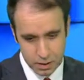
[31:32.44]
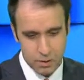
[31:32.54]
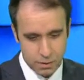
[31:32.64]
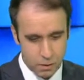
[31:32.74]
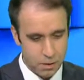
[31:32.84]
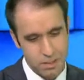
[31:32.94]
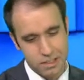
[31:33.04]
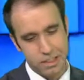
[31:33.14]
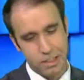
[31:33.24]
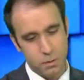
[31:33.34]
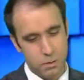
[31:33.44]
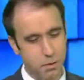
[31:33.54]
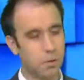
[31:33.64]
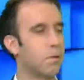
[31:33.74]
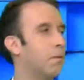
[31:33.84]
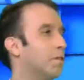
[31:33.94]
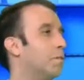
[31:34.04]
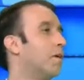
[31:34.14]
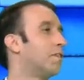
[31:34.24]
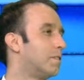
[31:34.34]
because, of course, when you talk about the
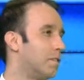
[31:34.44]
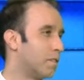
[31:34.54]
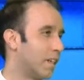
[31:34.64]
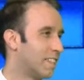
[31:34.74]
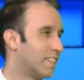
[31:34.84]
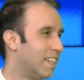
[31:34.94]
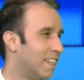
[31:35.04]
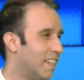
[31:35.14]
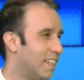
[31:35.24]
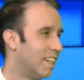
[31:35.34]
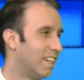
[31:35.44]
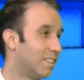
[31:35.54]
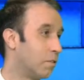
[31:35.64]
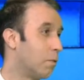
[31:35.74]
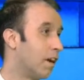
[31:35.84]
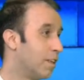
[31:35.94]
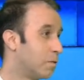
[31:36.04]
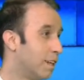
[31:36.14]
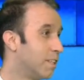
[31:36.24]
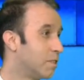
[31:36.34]
policy address, it's a wide
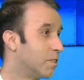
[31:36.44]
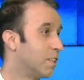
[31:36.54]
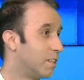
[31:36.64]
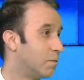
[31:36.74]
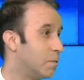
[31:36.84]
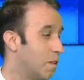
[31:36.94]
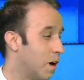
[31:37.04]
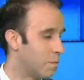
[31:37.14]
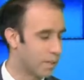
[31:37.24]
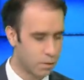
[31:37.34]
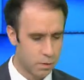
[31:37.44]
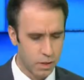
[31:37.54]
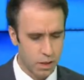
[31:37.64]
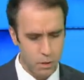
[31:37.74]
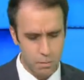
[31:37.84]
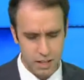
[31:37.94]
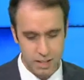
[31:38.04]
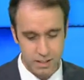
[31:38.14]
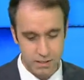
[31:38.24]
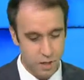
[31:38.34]
range of topics, pretty
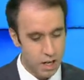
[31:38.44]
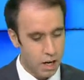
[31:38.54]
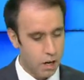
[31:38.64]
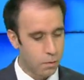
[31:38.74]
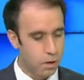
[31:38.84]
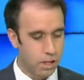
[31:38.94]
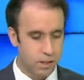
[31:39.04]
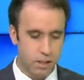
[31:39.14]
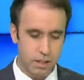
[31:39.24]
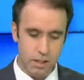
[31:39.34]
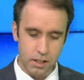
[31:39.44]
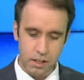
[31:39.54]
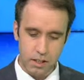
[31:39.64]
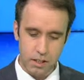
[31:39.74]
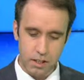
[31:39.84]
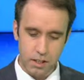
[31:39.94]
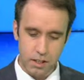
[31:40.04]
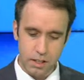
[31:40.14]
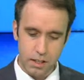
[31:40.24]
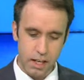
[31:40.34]
comprehensive. But in
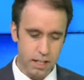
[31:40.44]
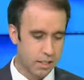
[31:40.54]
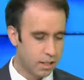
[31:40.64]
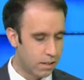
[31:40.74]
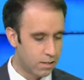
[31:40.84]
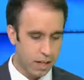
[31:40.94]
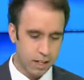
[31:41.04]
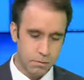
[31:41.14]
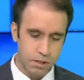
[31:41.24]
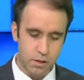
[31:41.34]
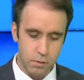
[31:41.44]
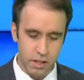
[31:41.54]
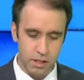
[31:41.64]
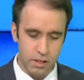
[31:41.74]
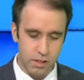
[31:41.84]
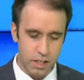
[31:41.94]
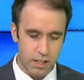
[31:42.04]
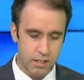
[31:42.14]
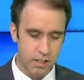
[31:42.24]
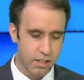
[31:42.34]
the case of administration and
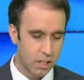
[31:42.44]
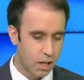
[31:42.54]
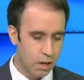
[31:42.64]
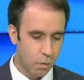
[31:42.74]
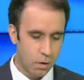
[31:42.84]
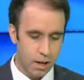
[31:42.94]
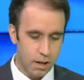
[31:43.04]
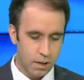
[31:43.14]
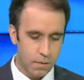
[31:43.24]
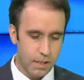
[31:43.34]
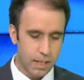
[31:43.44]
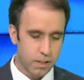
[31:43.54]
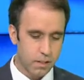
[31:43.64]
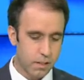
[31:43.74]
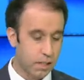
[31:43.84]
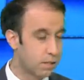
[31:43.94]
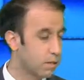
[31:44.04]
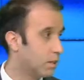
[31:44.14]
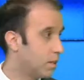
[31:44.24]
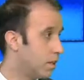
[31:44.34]
justice, well, the
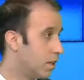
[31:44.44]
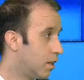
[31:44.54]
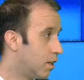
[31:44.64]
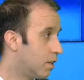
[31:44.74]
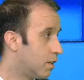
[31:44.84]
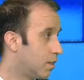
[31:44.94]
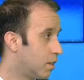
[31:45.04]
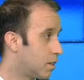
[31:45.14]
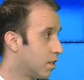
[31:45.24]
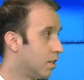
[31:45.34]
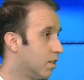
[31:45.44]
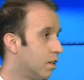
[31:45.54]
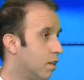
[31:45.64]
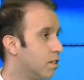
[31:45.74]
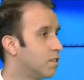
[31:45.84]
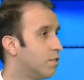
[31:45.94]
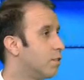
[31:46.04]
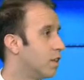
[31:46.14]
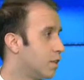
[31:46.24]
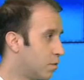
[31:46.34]
Secretary Sonny Chan, just a
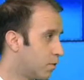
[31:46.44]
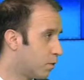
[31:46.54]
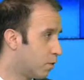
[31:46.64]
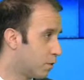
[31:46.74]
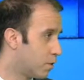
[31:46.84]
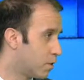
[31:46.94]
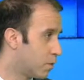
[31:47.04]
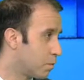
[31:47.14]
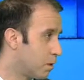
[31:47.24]
few days before Choi Sang-on's